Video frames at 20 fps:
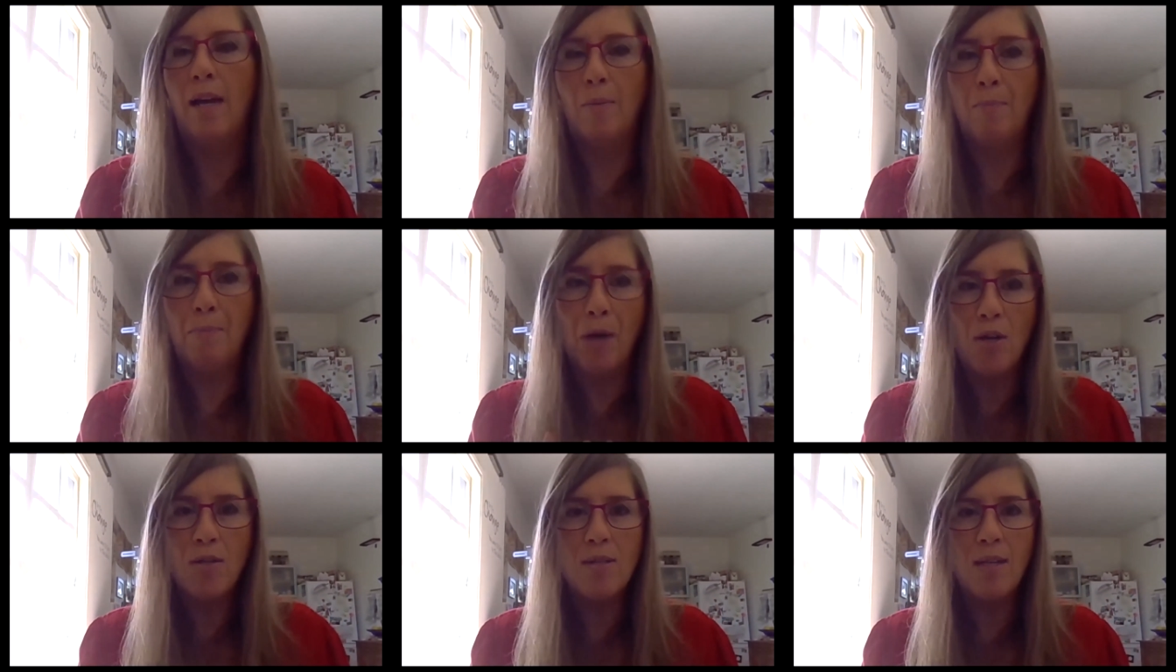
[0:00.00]

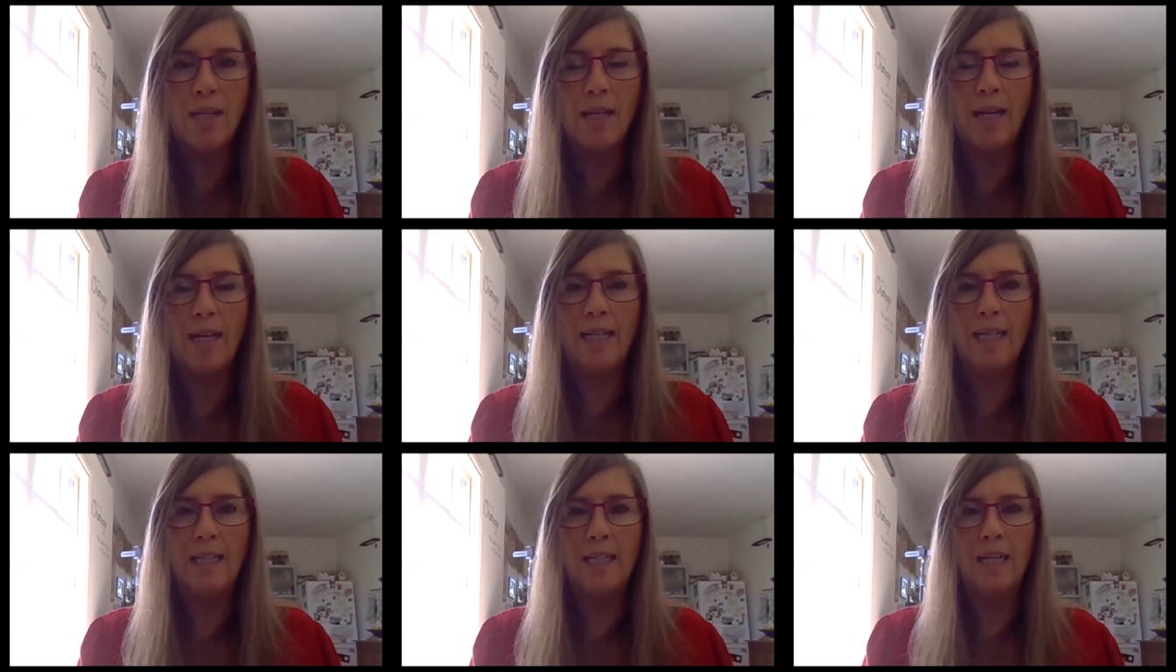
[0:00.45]

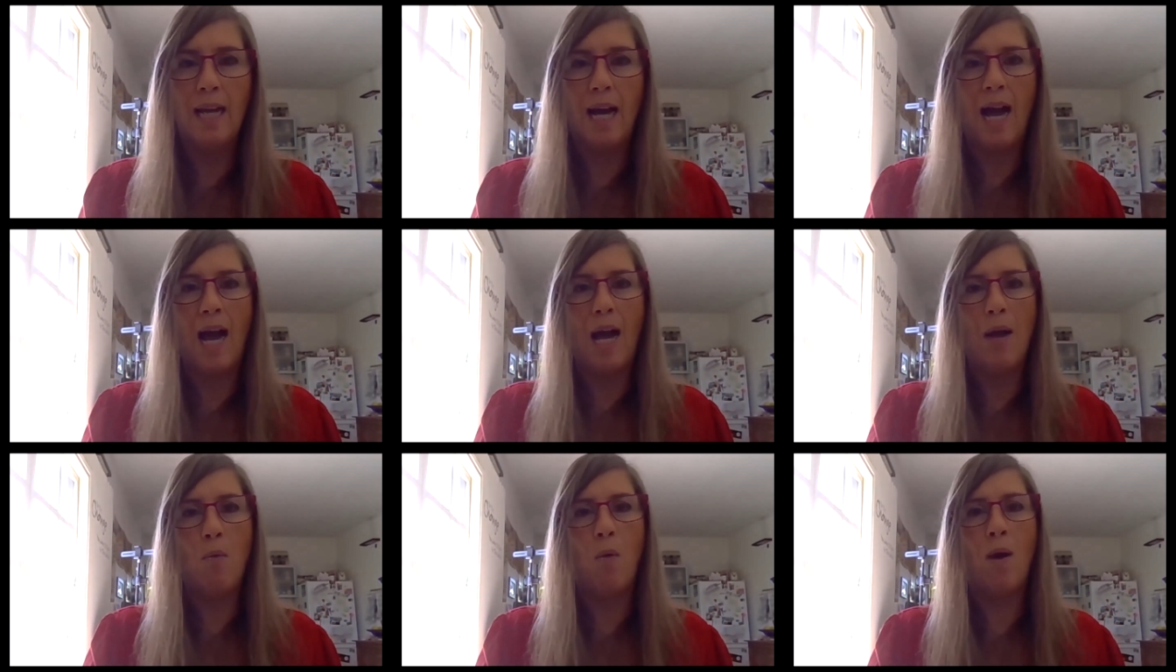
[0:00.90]
Personally,
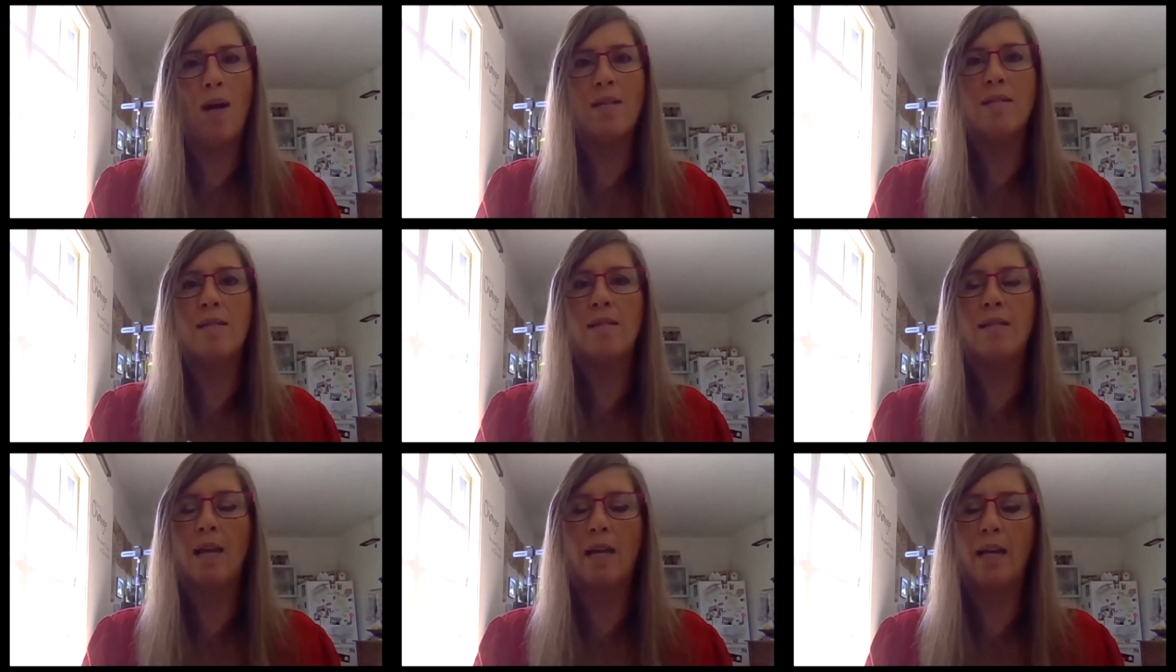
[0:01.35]
I
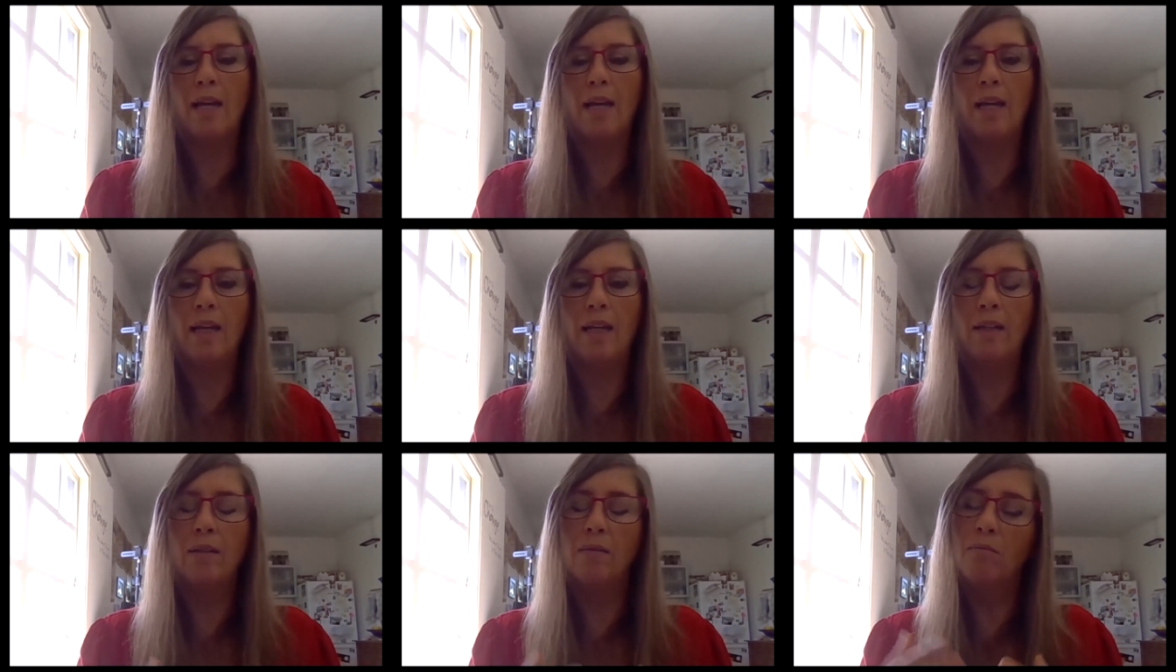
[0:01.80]
was
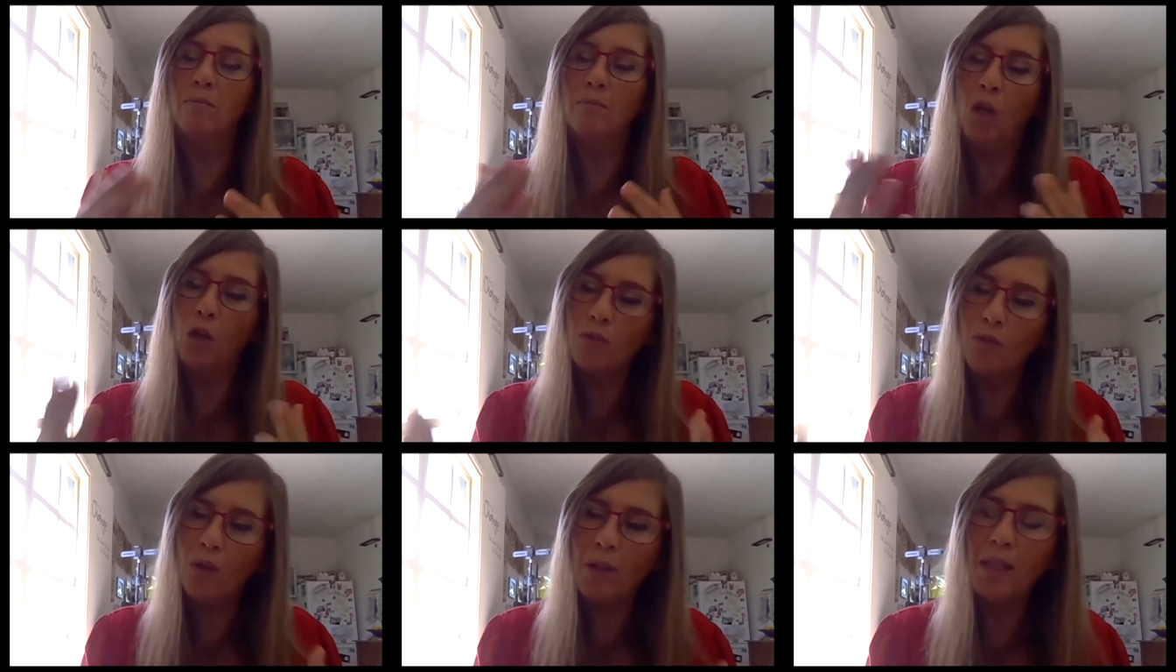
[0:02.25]

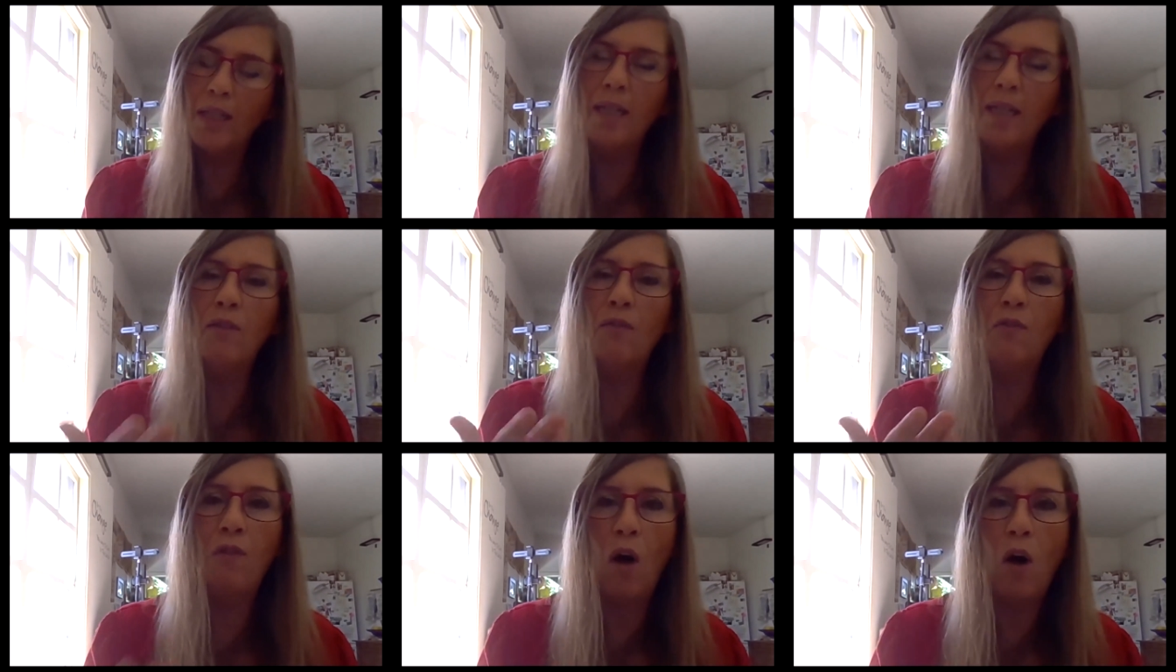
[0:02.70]
not only
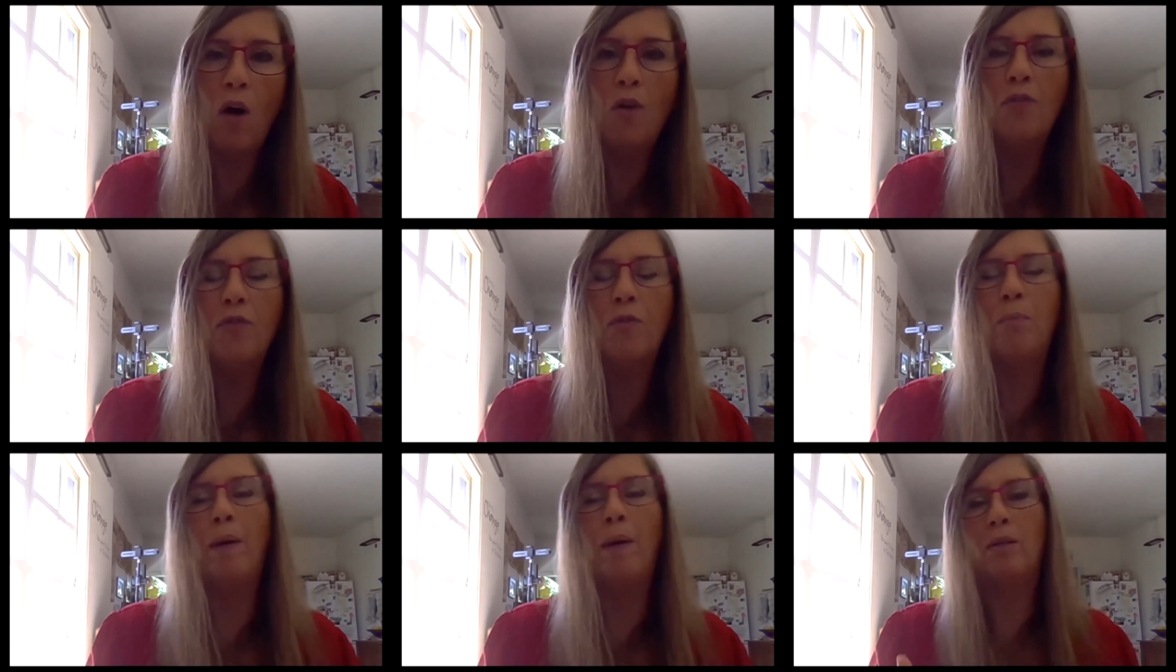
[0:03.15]

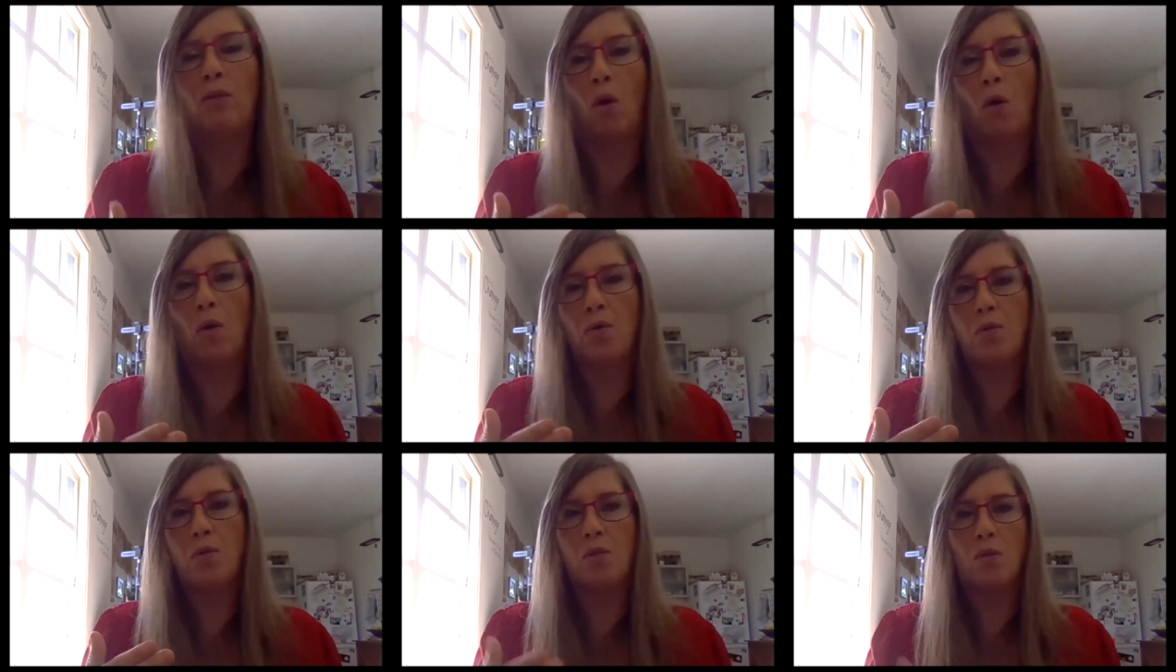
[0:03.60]
involved, but
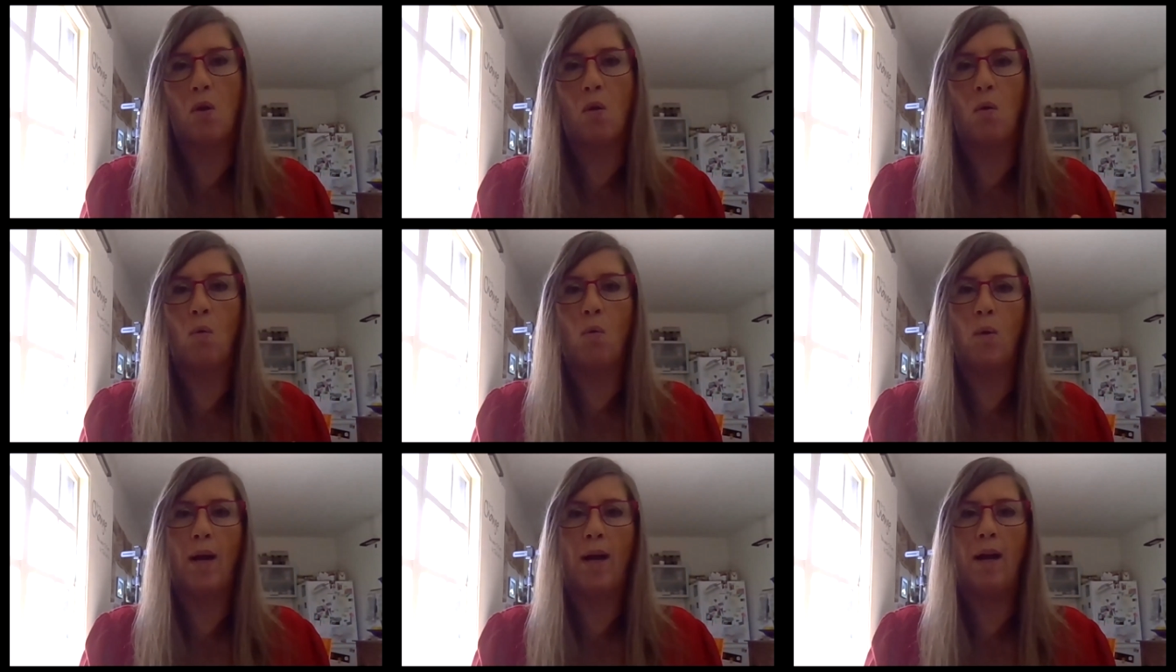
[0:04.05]

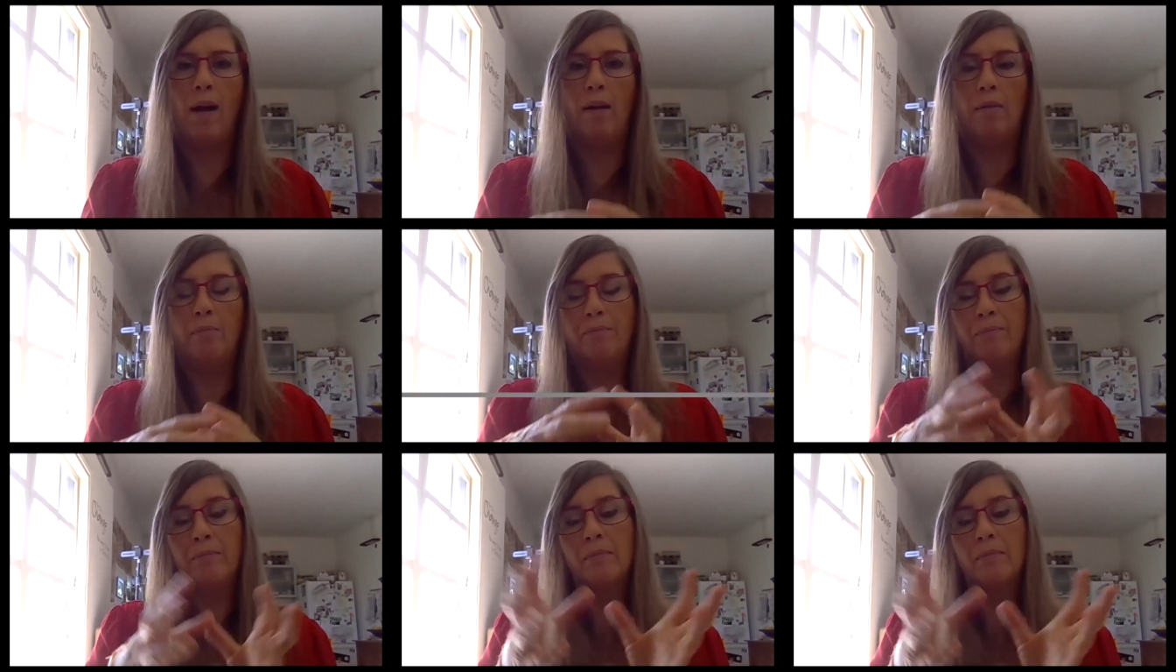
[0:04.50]
also